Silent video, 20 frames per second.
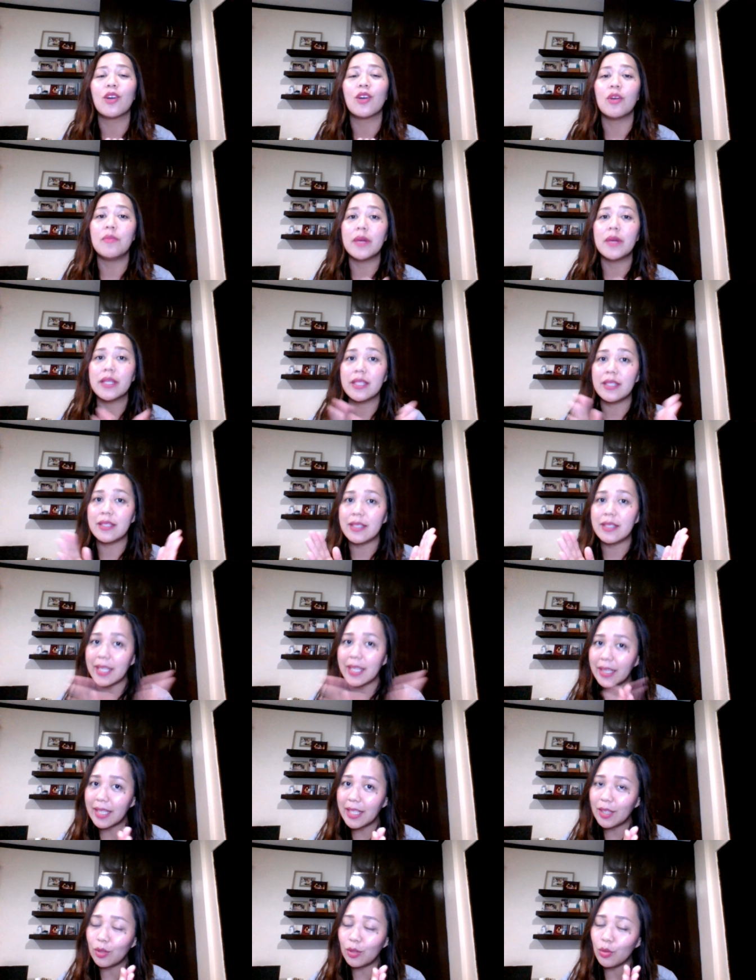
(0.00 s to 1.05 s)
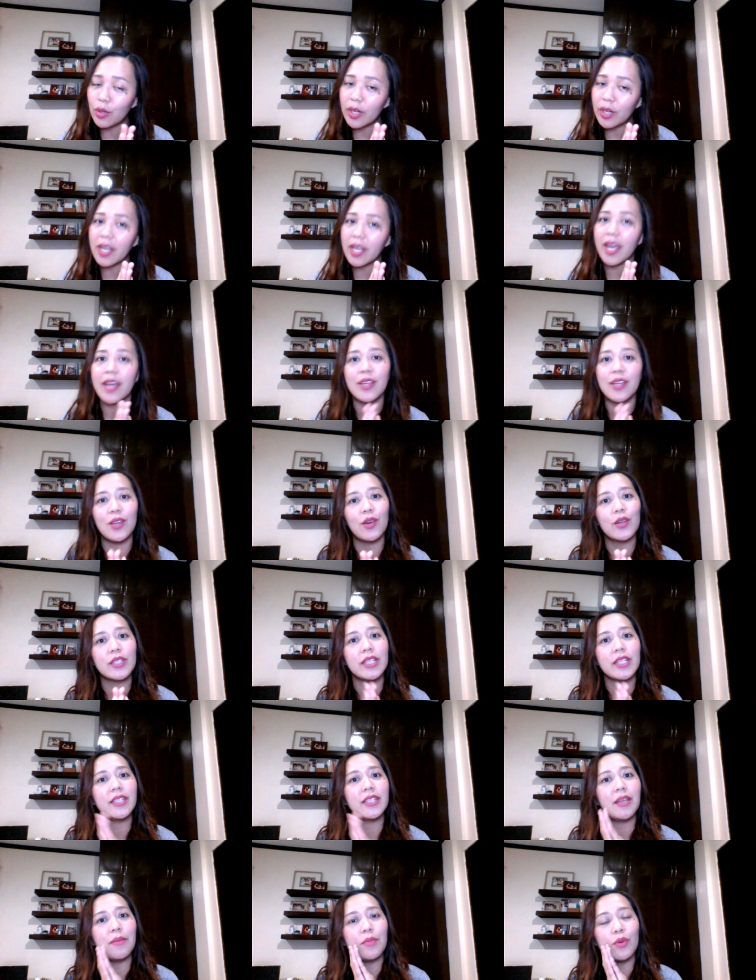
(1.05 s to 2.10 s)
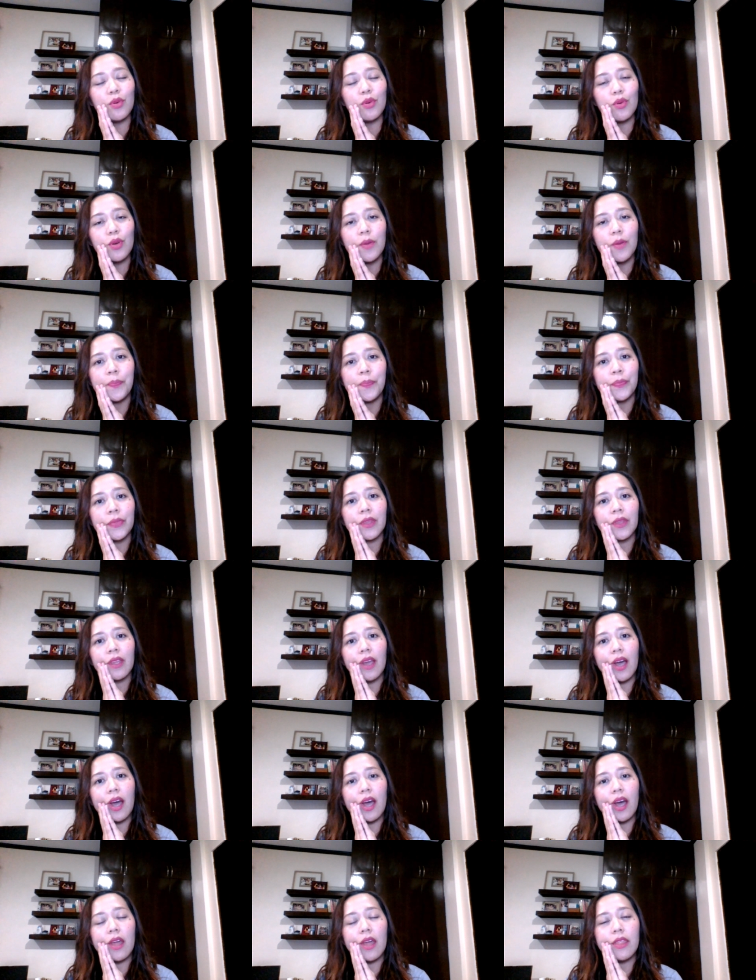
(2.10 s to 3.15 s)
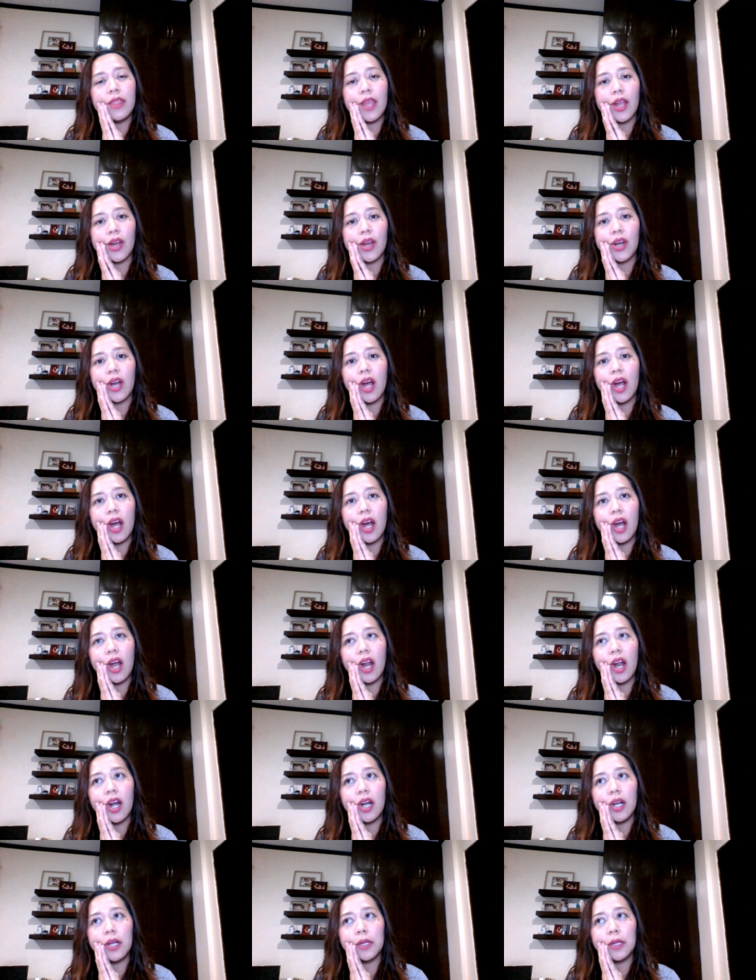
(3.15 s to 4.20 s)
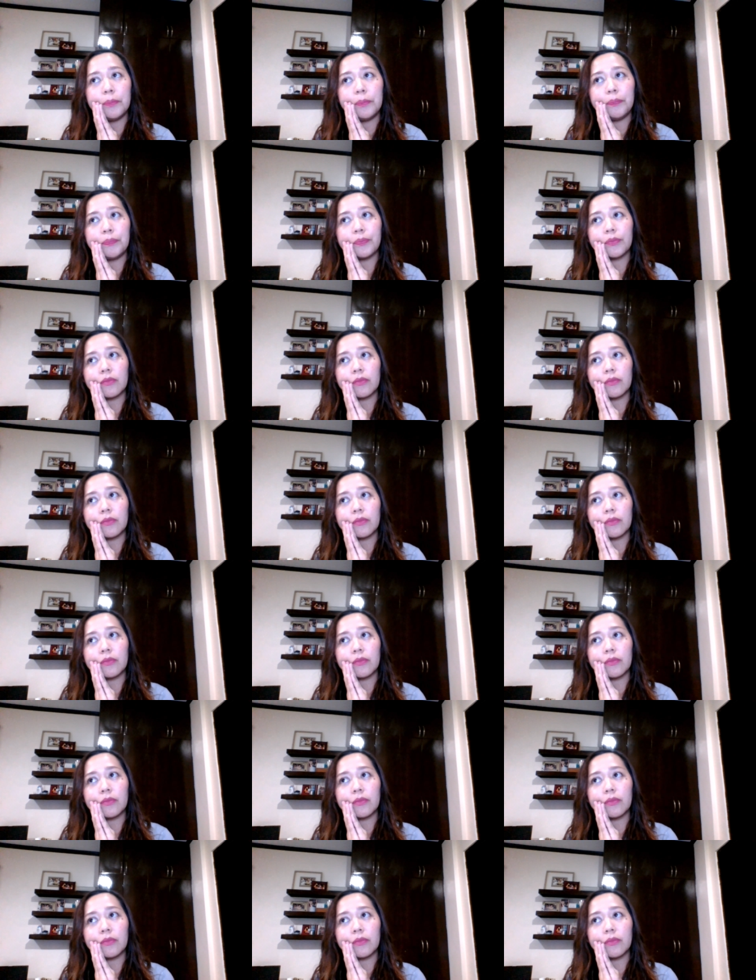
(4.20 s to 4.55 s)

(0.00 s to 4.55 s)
kung mag-city tour kayo sa Cebu, uh, there are